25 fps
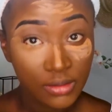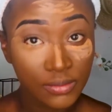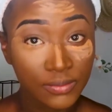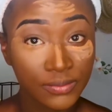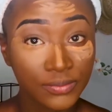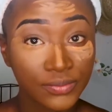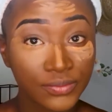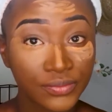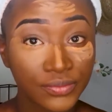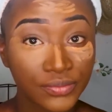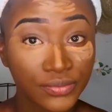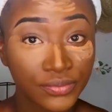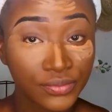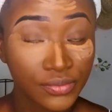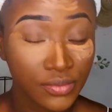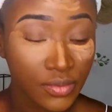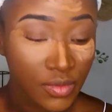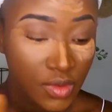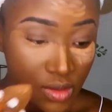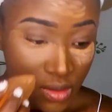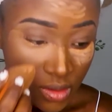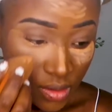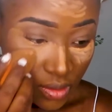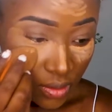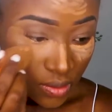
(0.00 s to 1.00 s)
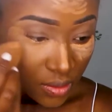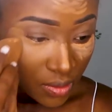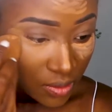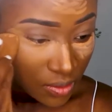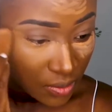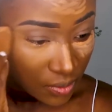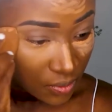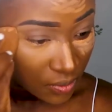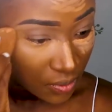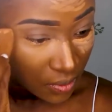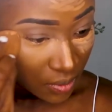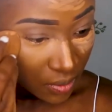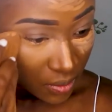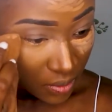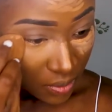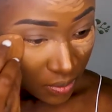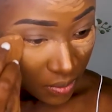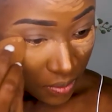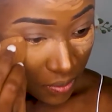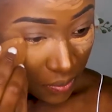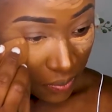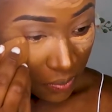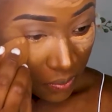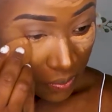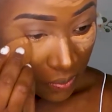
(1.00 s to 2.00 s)
so
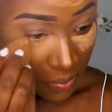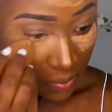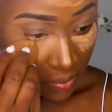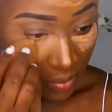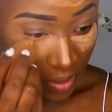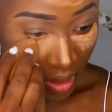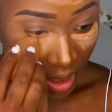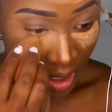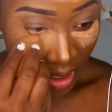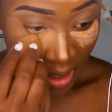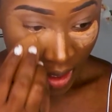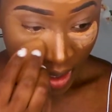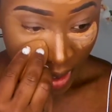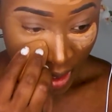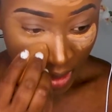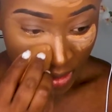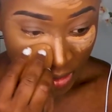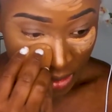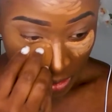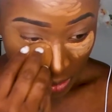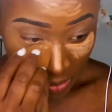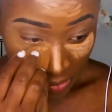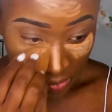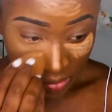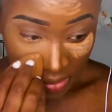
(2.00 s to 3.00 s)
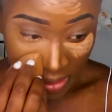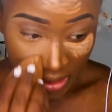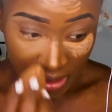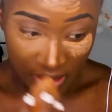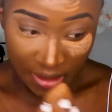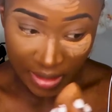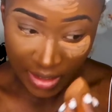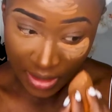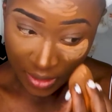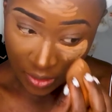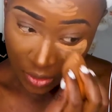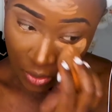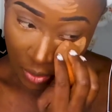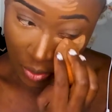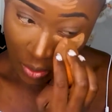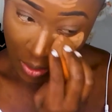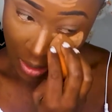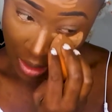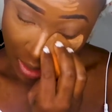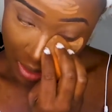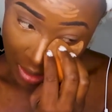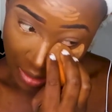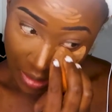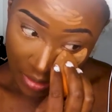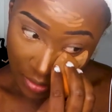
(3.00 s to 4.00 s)
I actually really like the
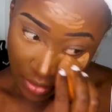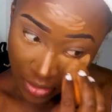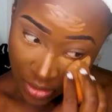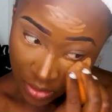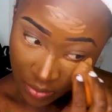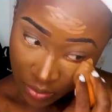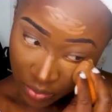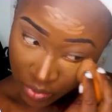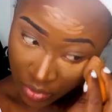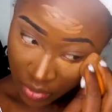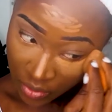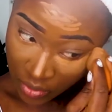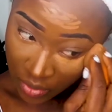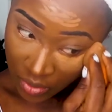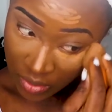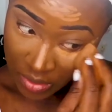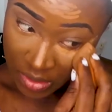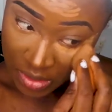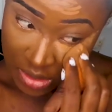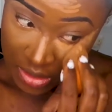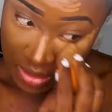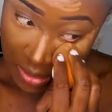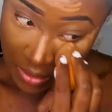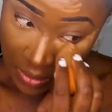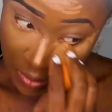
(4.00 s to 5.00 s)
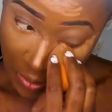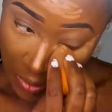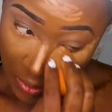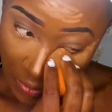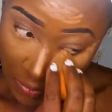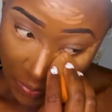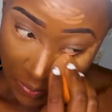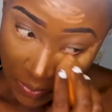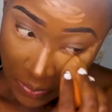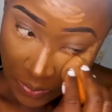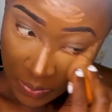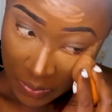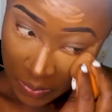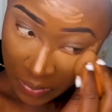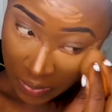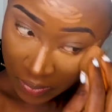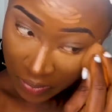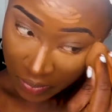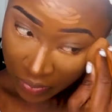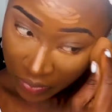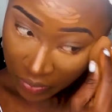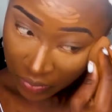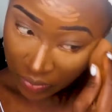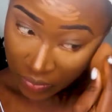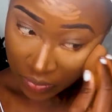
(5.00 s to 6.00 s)
Elegant Pro concealer.
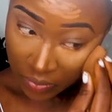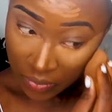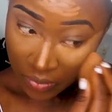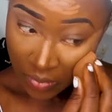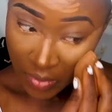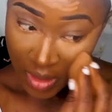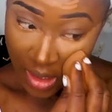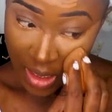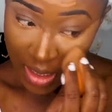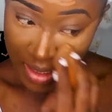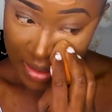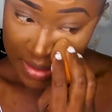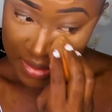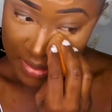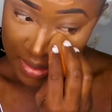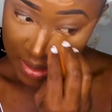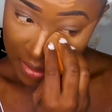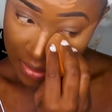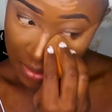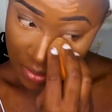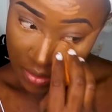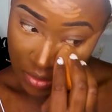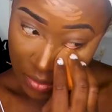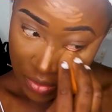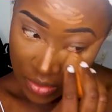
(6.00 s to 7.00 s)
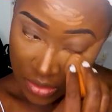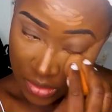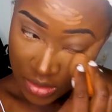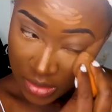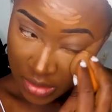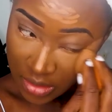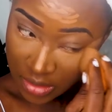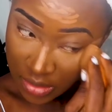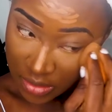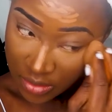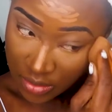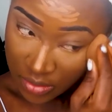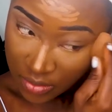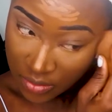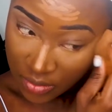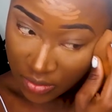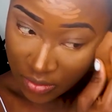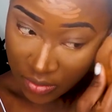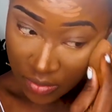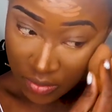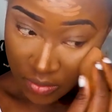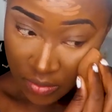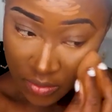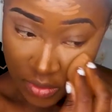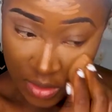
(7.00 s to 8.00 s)
I started using it
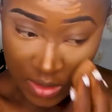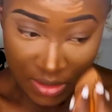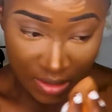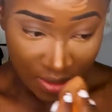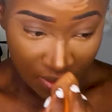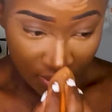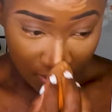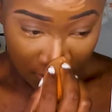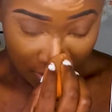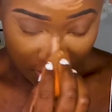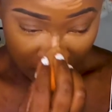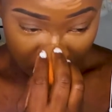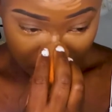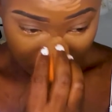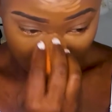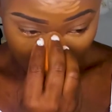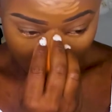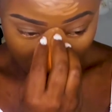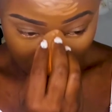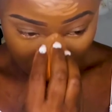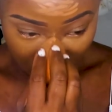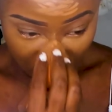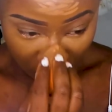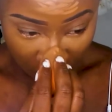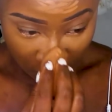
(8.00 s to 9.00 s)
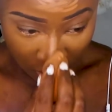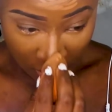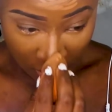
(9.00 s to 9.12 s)
recently, maybe a